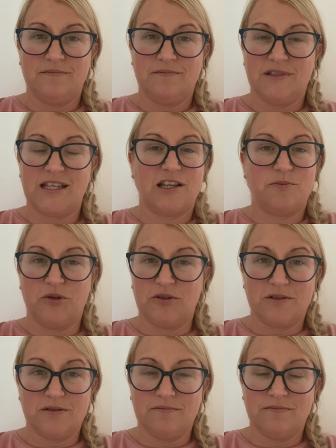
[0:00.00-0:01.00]
6
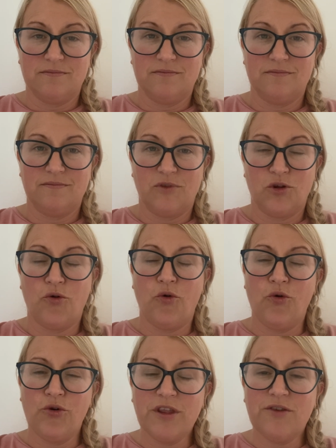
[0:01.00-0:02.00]
books. The
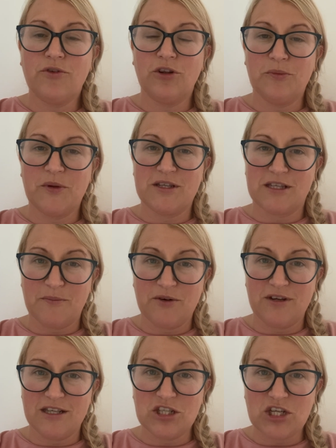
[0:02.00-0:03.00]
only rule about the Summer
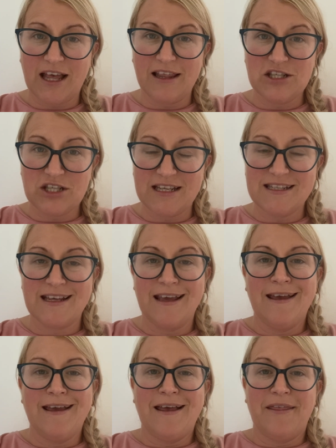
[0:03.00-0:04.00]
Reading Challenge is
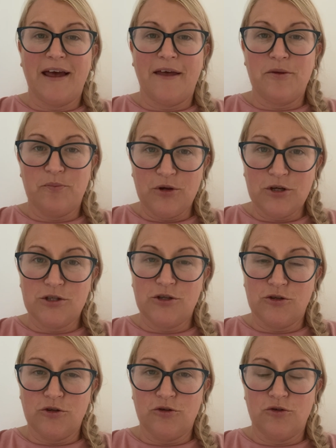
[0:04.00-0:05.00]
that the books
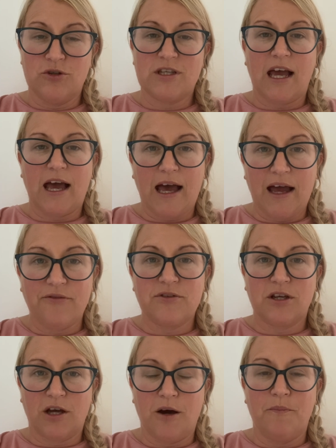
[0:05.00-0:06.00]
that you use have
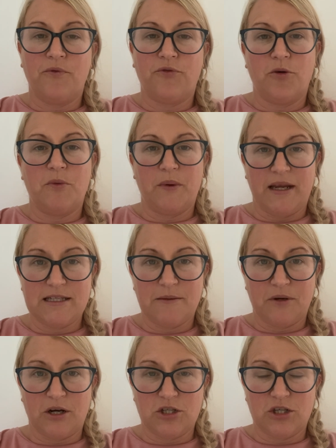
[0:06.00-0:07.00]
to come from a West
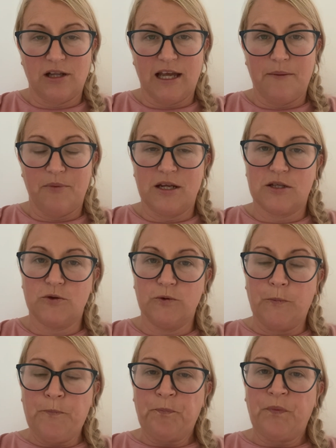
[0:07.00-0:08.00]
and Bartonshire library.
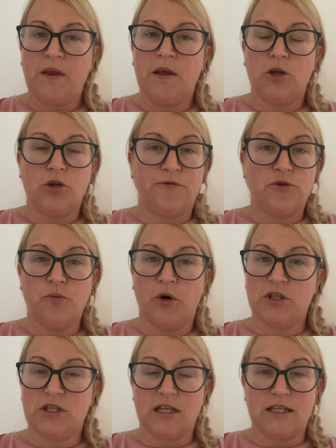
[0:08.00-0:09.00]
So if you
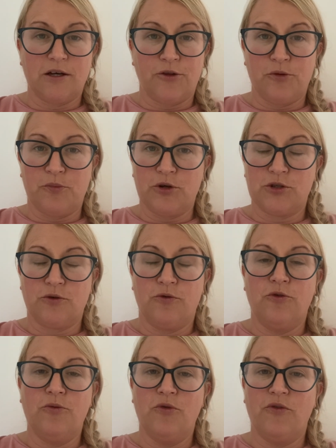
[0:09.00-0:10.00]
want to read other books at
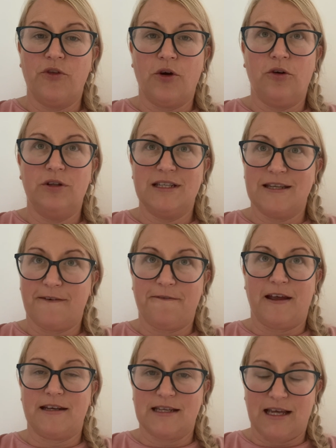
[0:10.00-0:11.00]
home over the holidays,
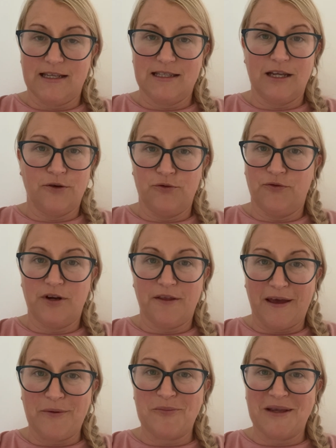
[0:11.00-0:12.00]
fantastic, go for it,
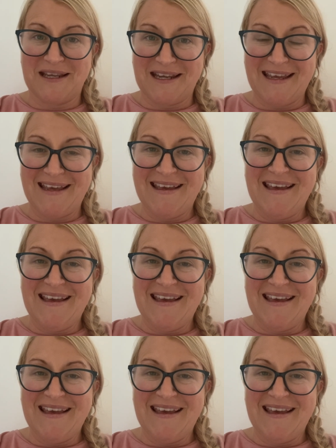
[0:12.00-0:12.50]
that would be great.